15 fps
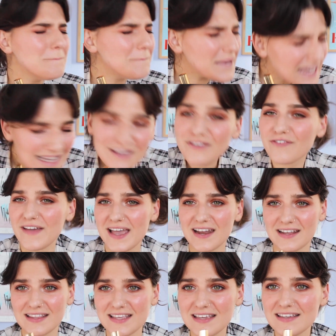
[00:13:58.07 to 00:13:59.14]
big
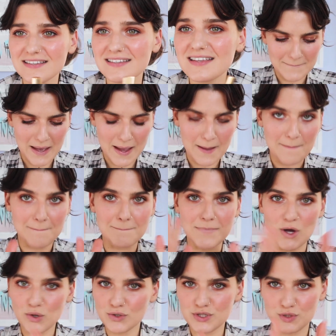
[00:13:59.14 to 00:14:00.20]
fan of these. My
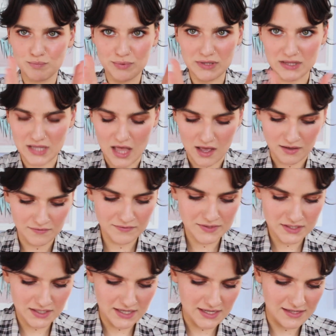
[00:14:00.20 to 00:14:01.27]
most
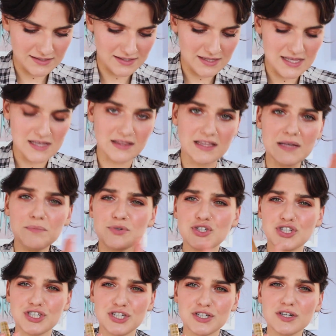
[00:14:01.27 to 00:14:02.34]
beloved is the lip
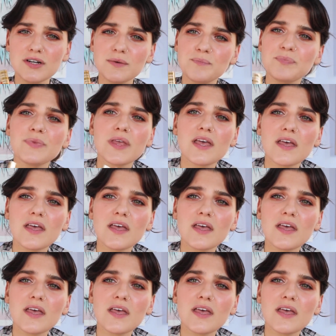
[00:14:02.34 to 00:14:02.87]
sheer.